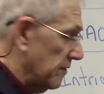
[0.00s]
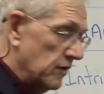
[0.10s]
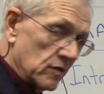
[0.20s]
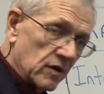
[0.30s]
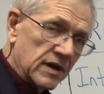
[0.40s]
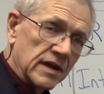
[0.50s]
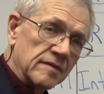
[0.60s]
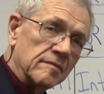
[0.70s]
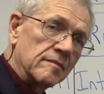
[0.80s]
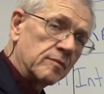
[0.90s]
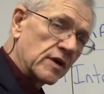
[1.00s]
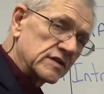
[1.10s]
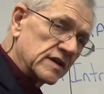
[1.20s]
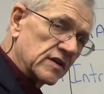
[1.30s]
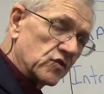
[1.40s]
if you look at
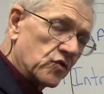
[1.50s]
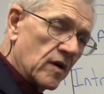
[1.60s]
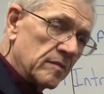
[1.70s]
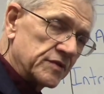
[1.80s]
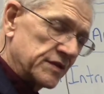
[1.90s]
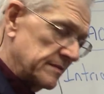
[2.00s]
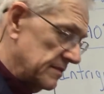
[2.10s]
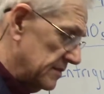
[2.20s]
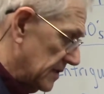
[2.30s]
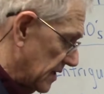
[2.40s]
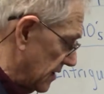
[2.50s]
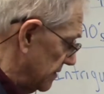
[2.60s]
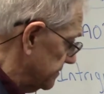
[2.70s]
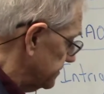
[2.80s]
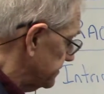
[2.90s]
President Trump's
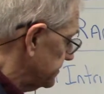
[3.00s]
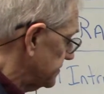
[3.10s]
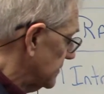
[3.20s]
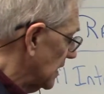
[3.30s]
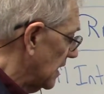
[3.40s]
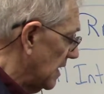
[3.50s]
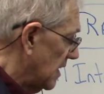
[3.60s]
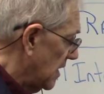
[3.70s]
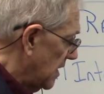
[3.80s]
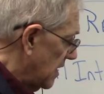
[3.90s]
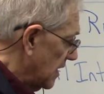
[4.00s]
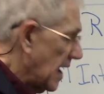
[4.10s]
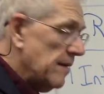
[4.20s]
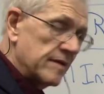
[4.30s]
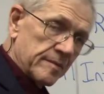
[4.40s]
uh,
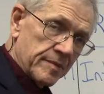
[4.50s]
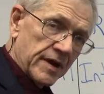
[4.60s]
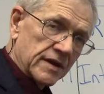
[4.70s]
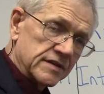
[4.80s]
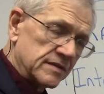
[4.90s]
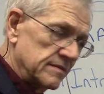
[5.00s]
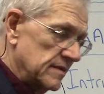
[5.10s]
cabinet picks,